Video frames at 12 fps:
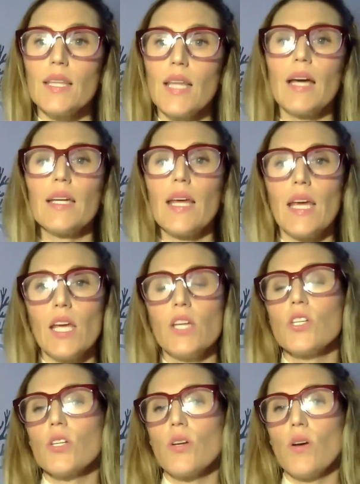And that
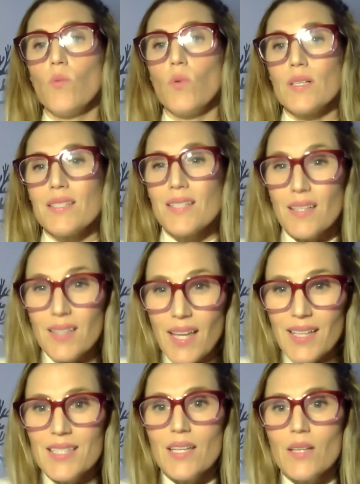age was
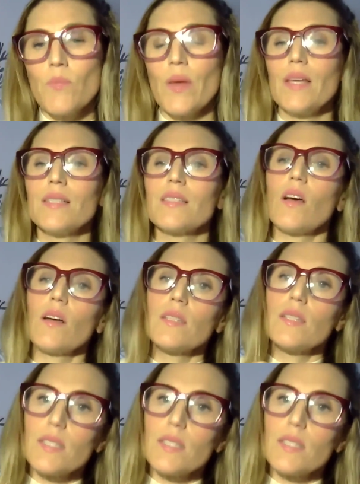selected based on